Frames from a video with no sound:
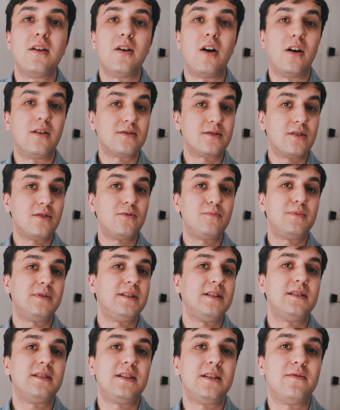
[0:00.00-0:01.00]
Also,
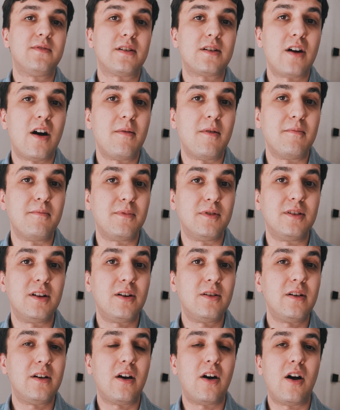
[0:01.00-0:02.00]
please leave a comment
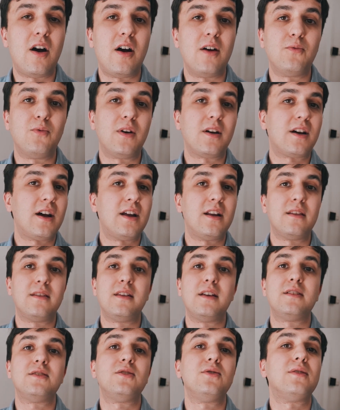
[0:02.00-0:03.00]
below on what kind of
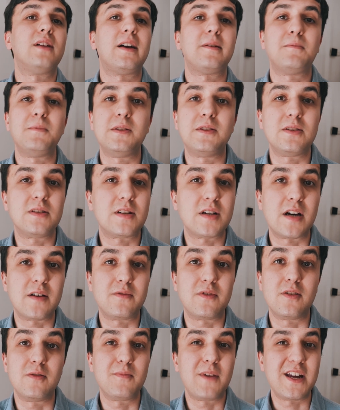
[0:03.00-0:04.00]
things you'd like me to
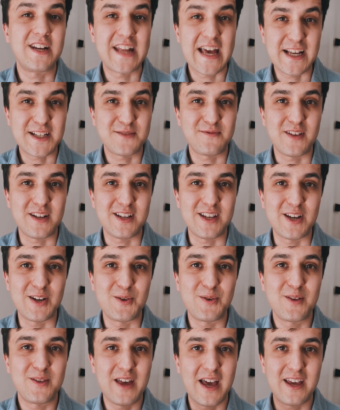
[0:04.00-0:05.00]
cover in my next
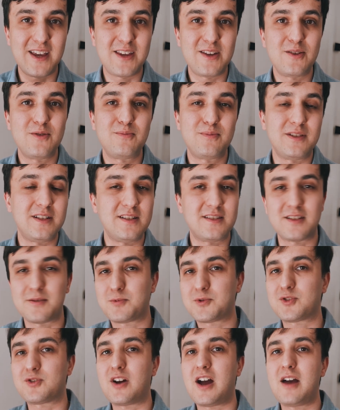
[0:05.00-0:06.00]
video. Thank you, please
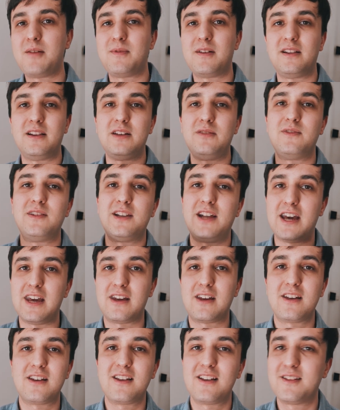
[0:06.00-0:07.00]
subscribe and leave a
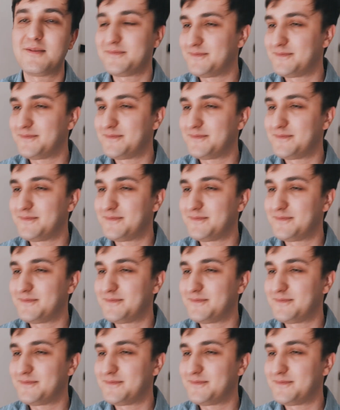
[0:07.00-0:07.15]
like.